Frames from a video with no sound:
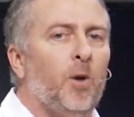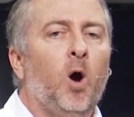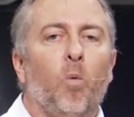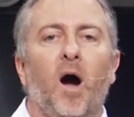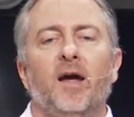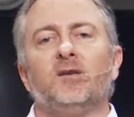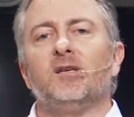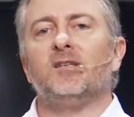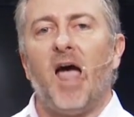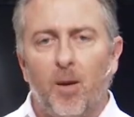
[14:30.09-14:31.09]
Why is
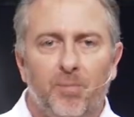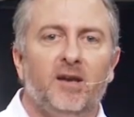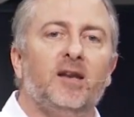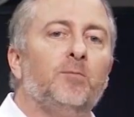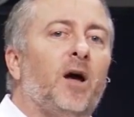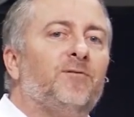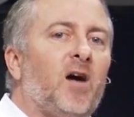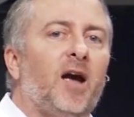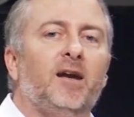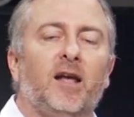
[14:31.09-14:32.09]
this happening in my
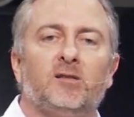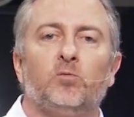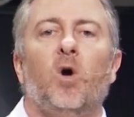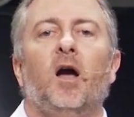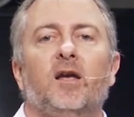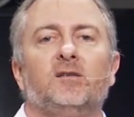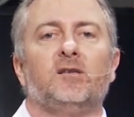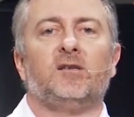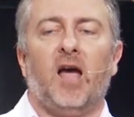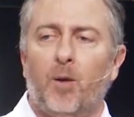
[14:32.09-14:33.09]
finances? Why is
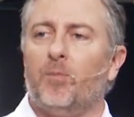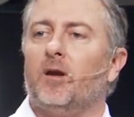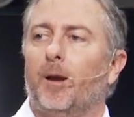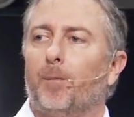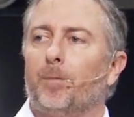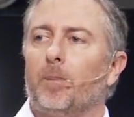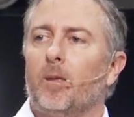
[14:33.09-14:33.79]
this happening?